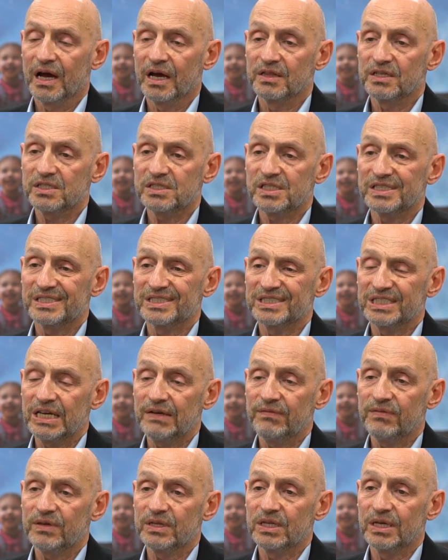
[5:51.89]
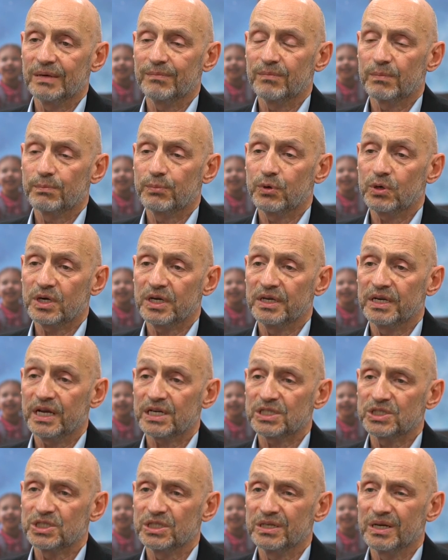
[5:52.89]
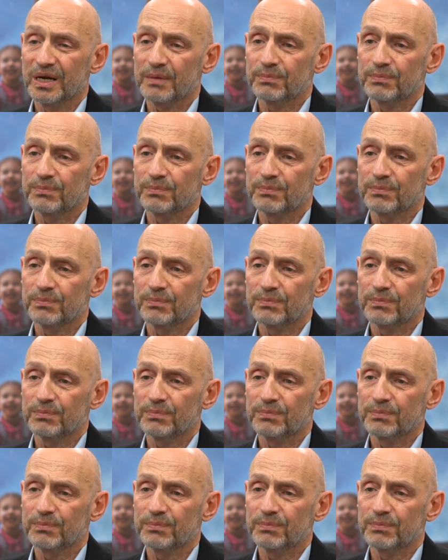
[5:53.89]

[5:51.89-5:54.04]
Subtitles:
This is saving them per connection